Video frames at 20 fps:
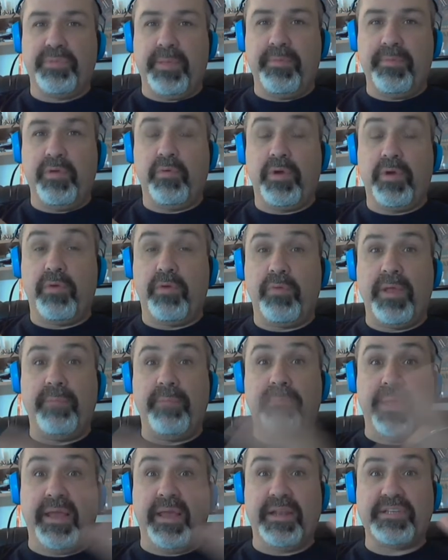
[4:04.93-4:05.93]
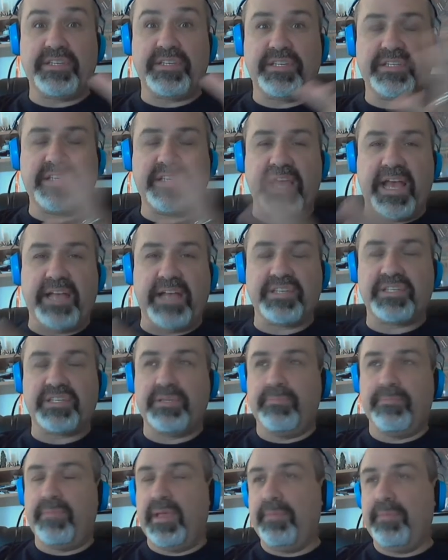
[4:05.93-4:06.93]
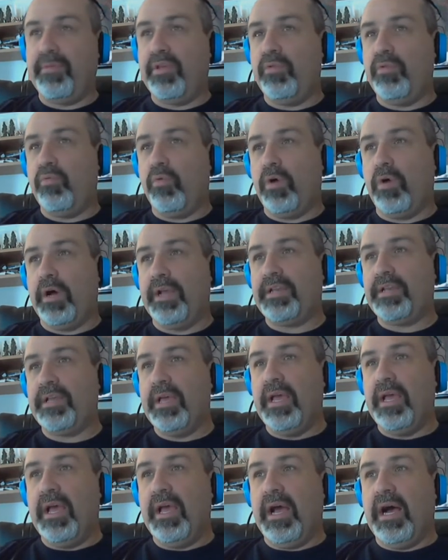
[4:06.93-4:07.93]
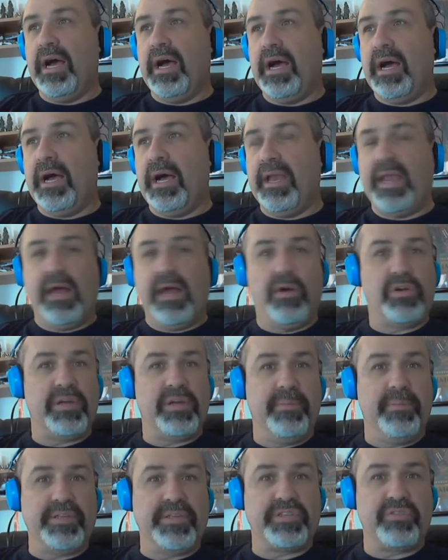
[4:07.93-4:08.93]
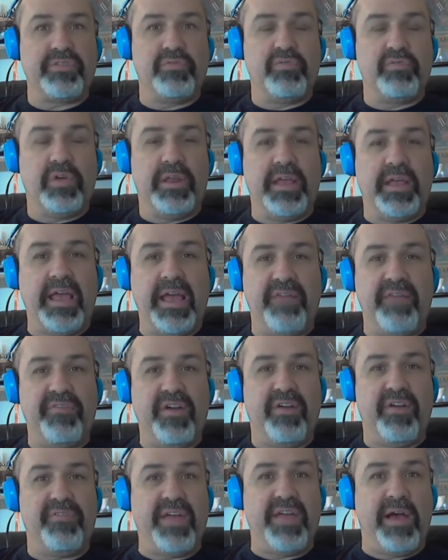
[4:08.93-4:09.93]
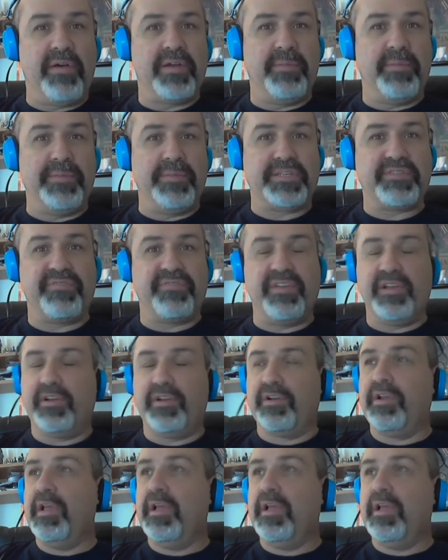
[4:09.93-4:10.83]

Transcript: Maybe you want a Red Mantis assassin. Maybe you want uh, an alchemist, or a half elf alchemist figure.